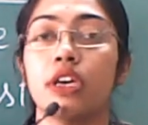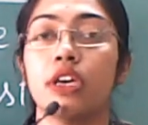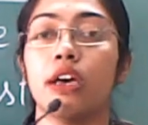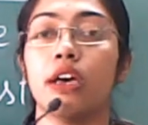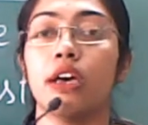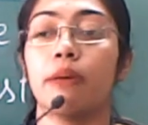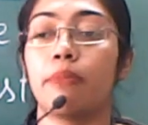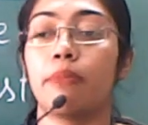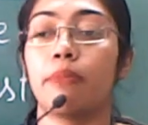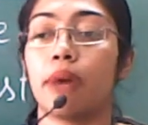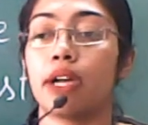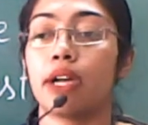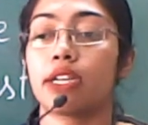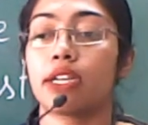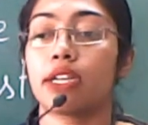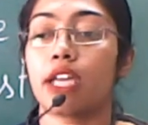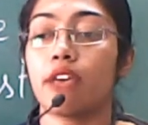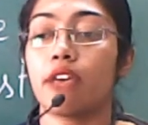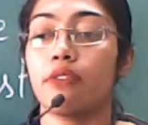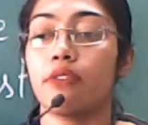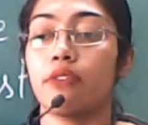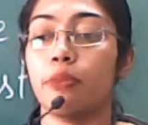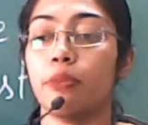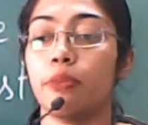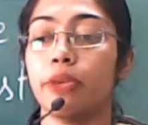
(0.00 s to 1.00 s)
but I
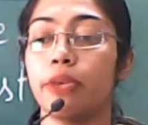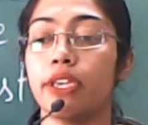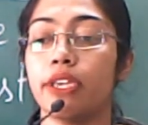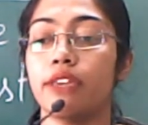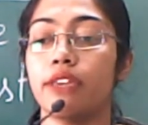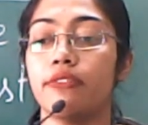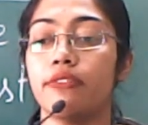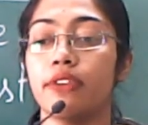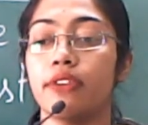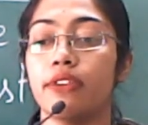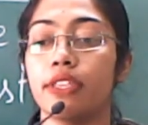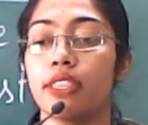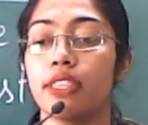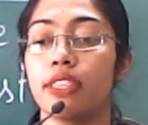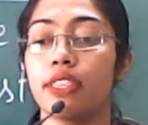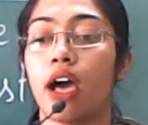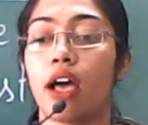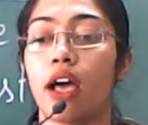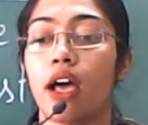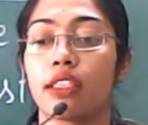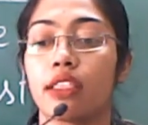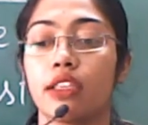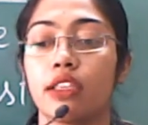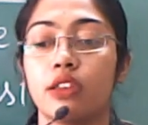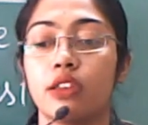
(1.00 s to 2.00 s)
will be giving the
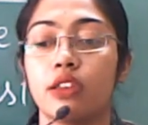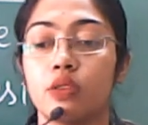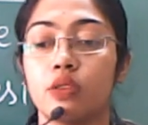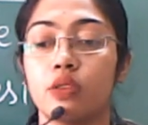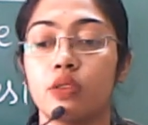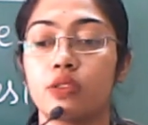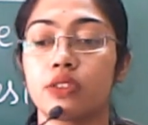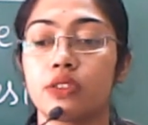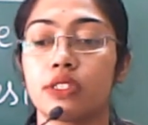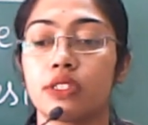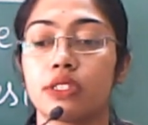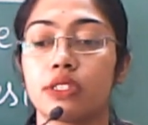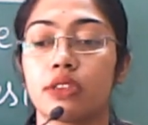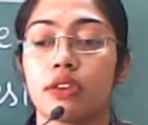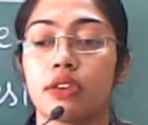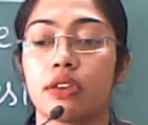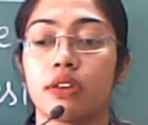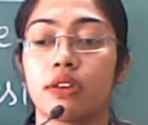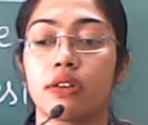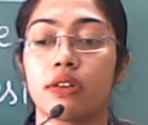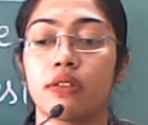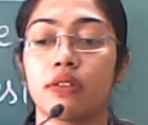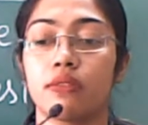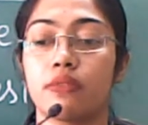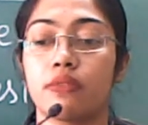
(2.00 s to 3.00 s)
other notes
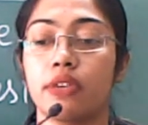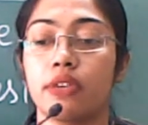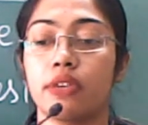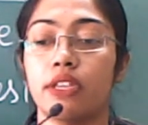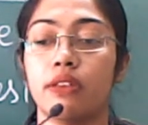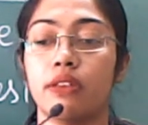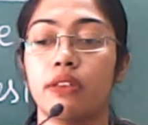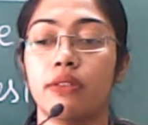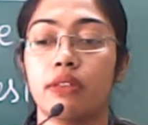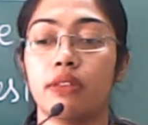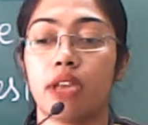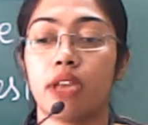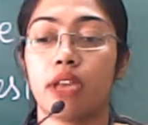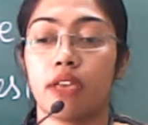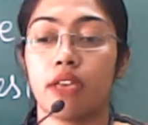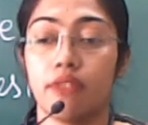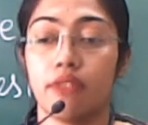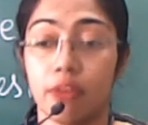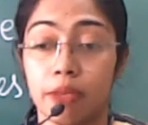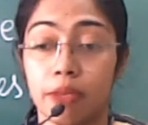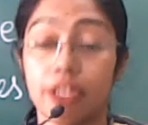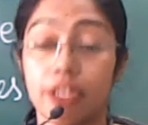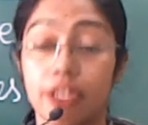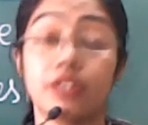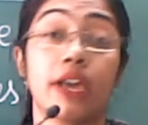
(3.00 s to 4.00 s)
I will be
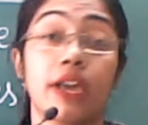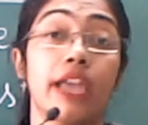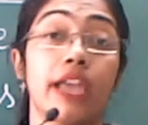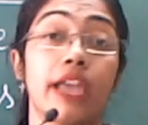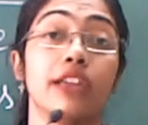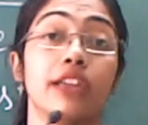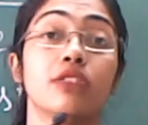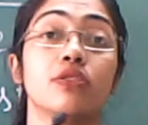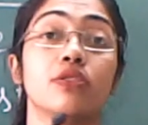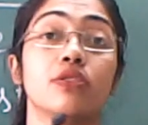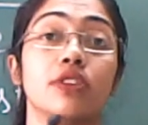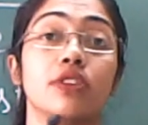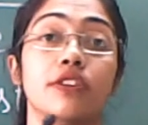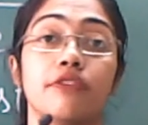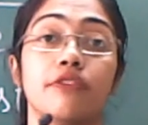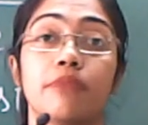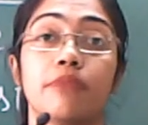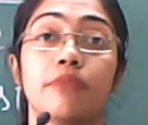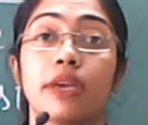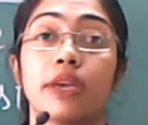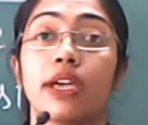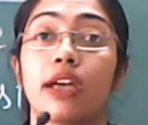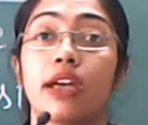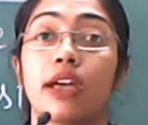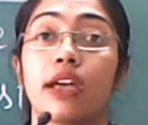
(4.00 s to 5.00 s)
trying to give my
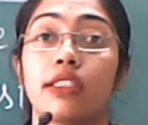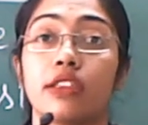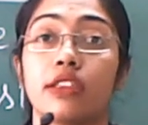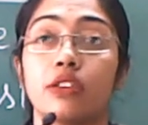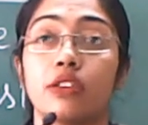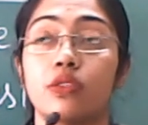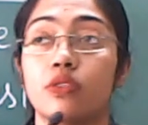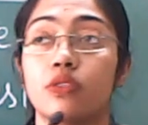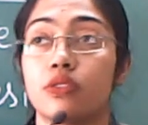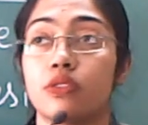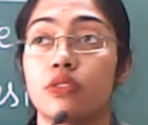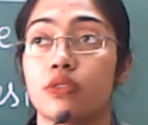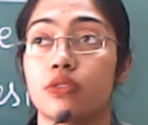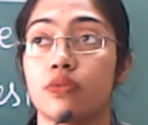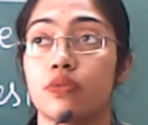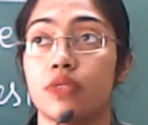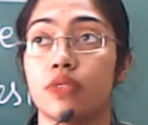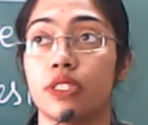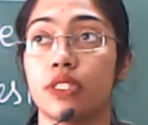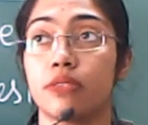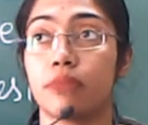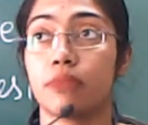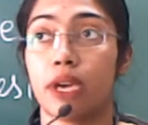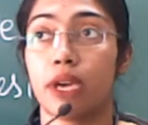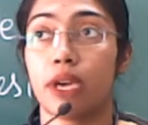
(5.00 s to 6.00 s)
other notes with
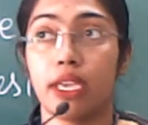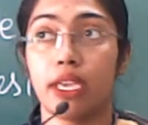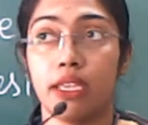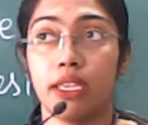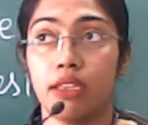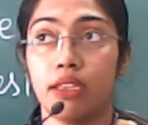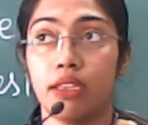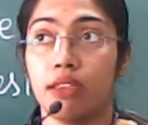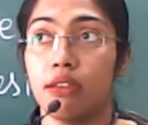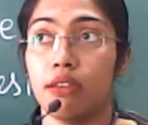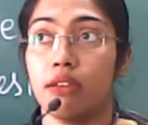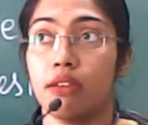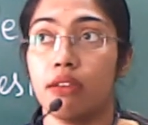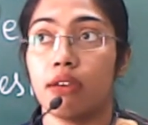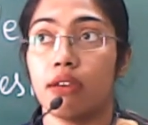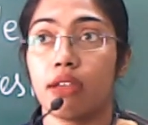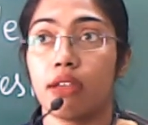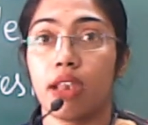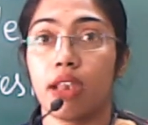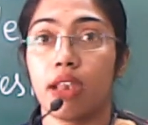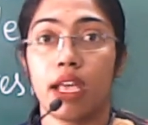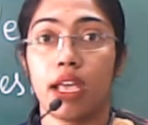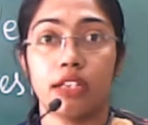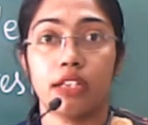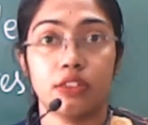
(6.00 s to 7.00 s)
my
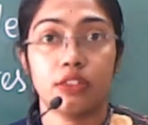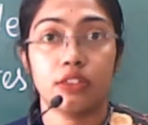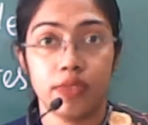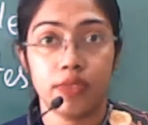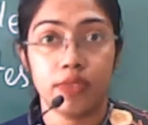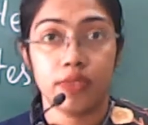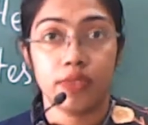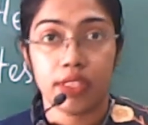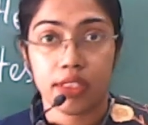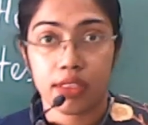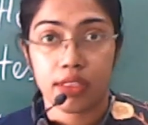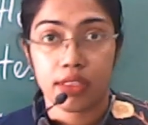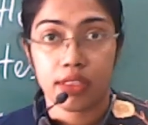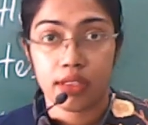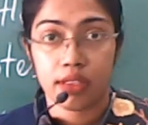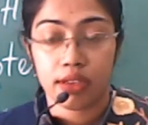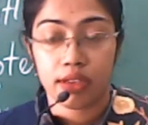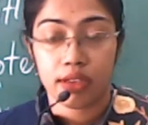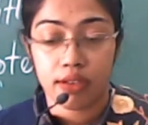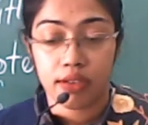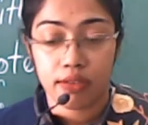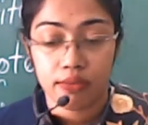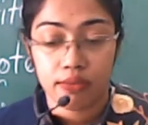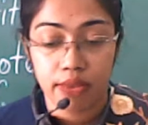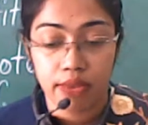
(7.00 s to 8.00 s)
class with 9
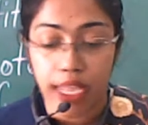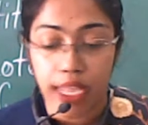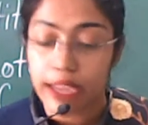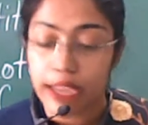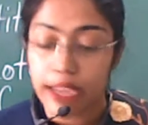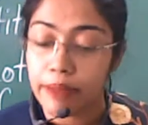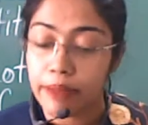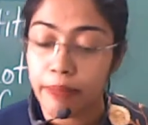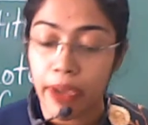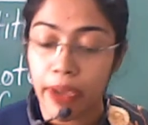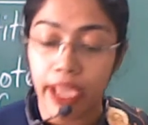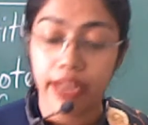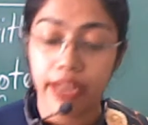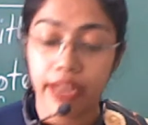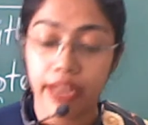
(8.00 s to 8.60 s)
Pine.